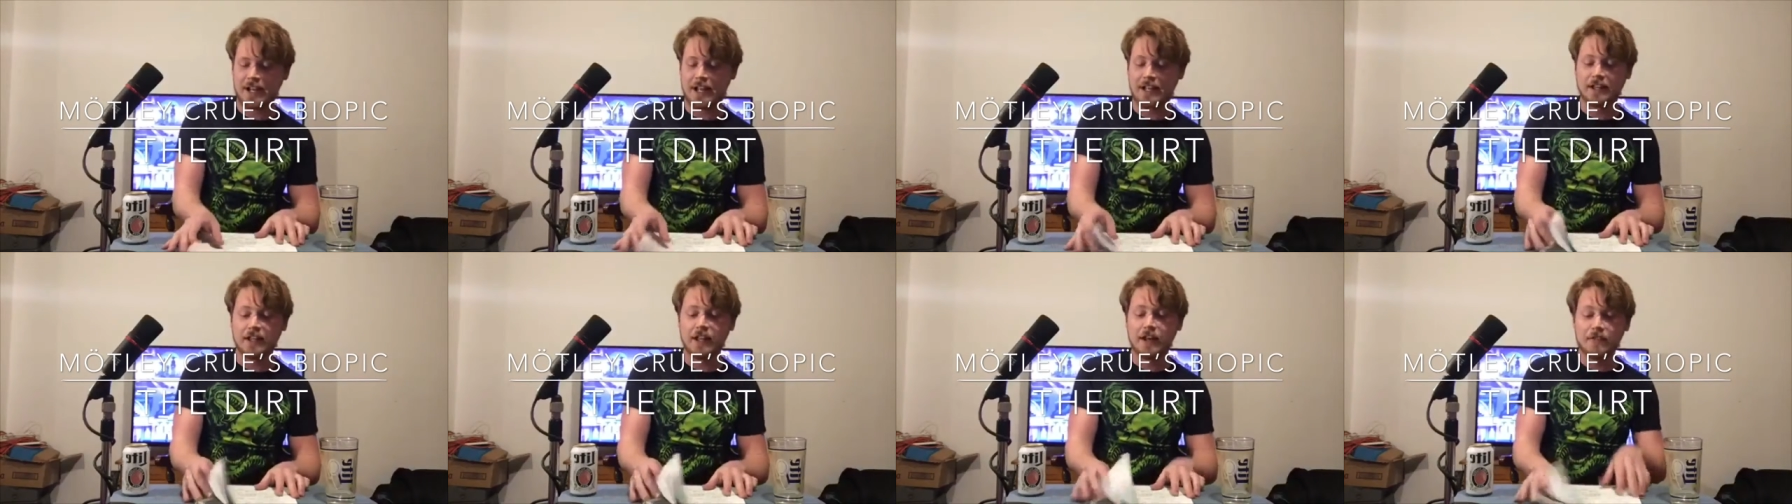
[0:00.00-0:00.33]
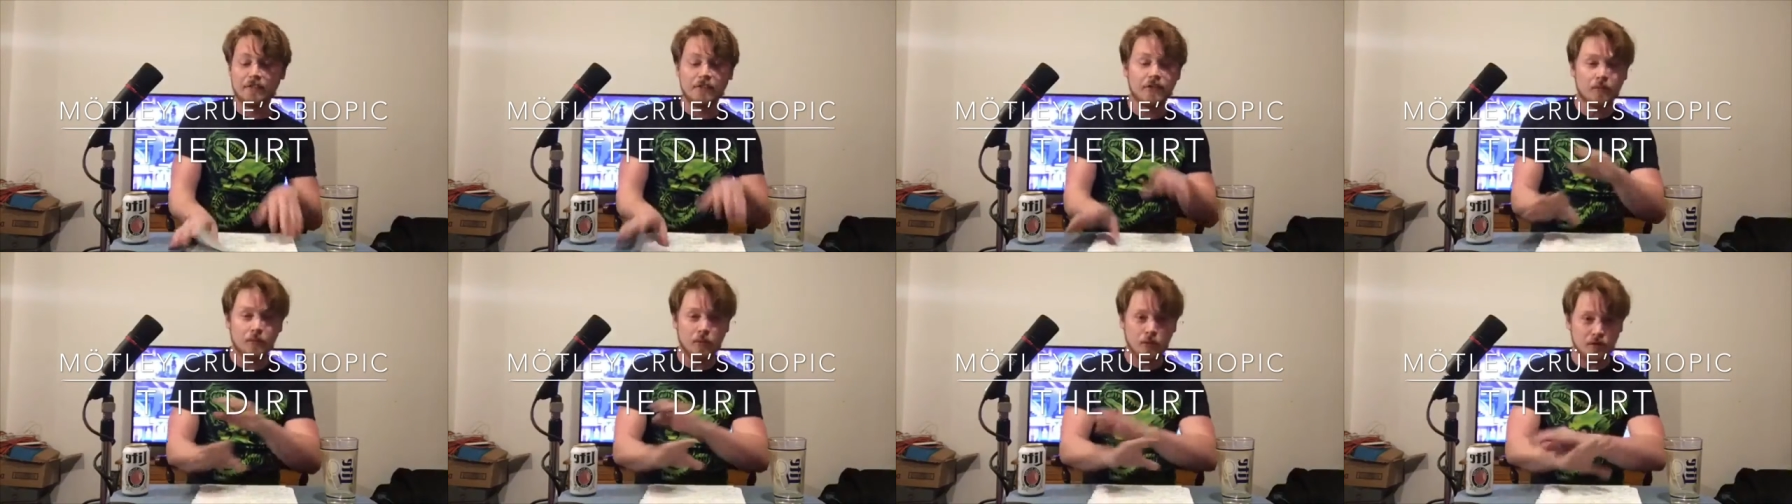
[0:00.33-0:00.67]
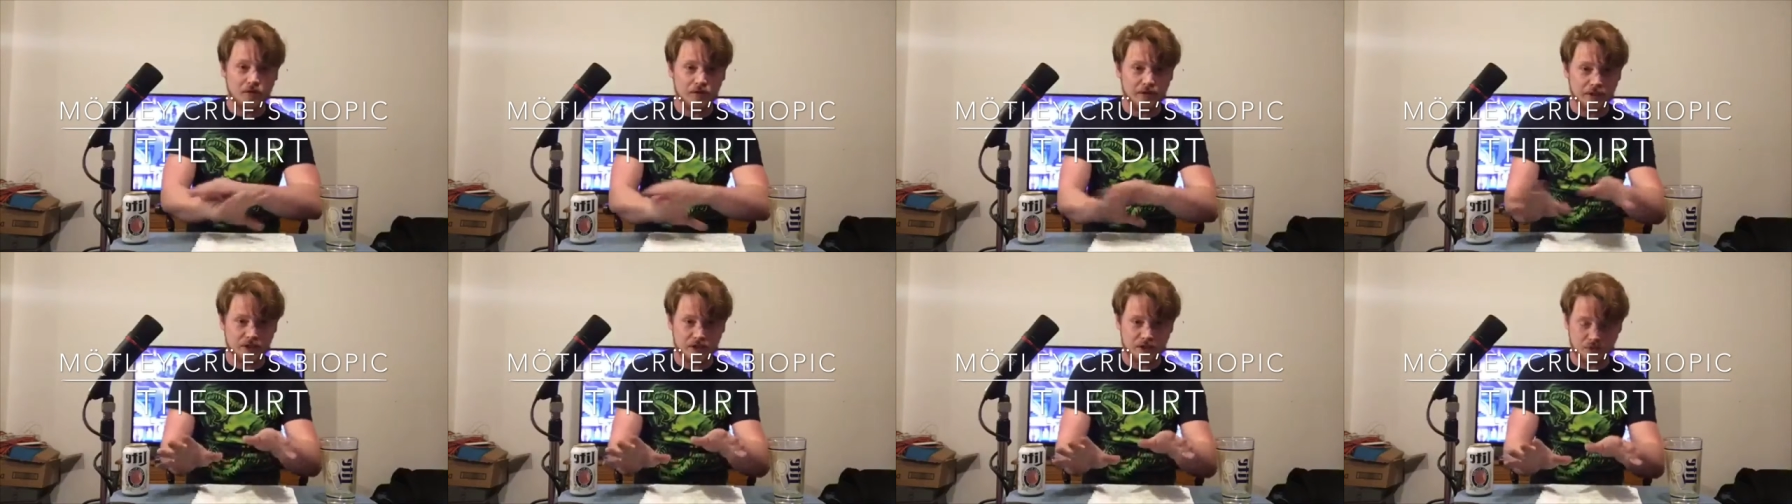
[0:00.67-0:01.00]
I love the
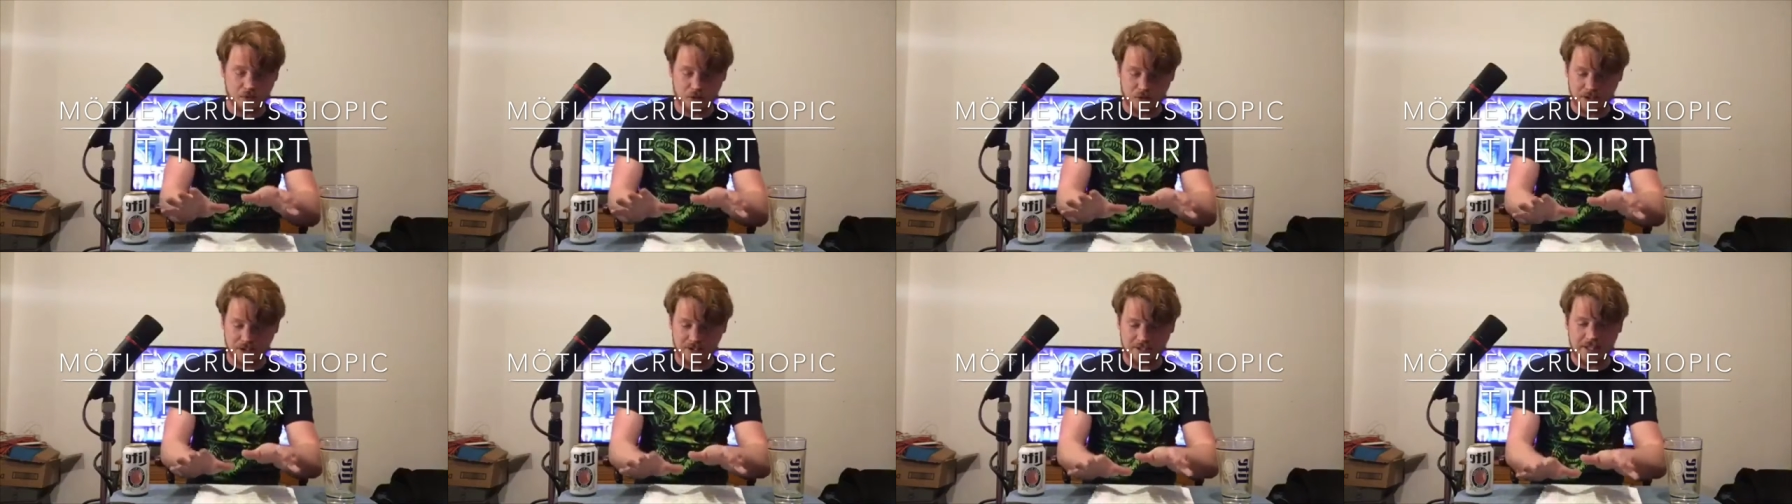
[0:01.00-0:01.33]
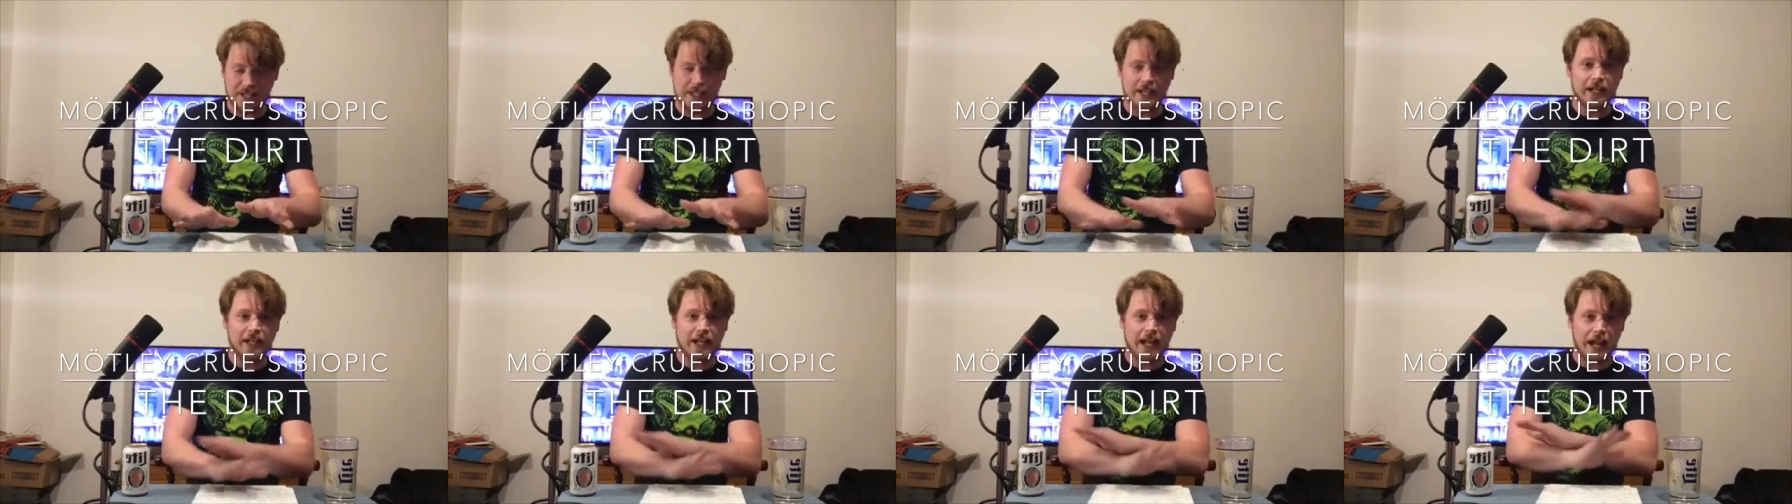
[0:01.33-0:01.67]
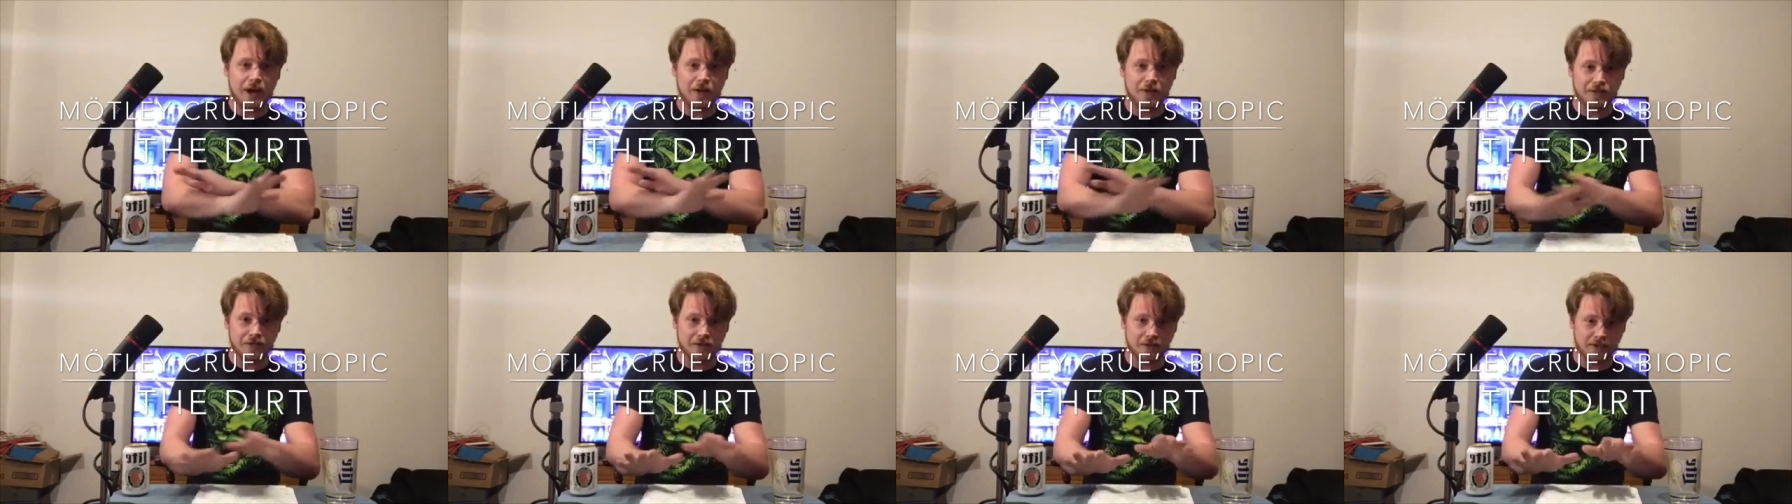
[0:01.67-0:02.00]
movie, I just want to get that
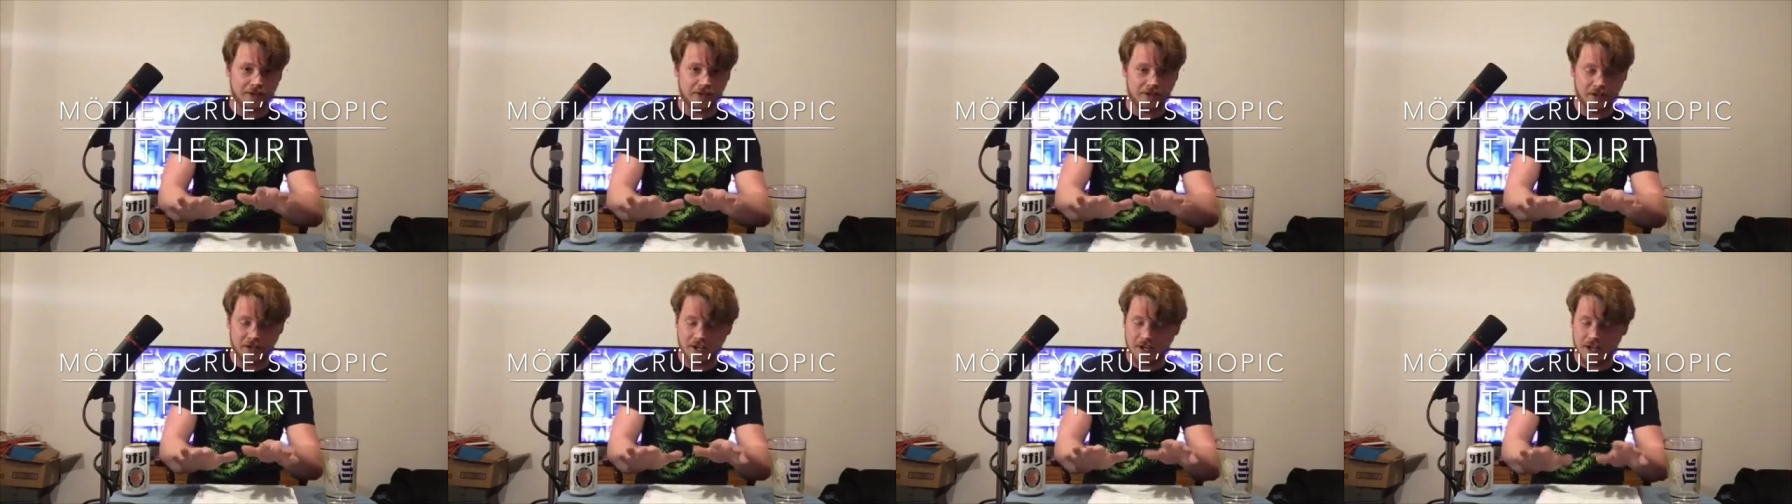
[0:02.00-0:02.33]
out there.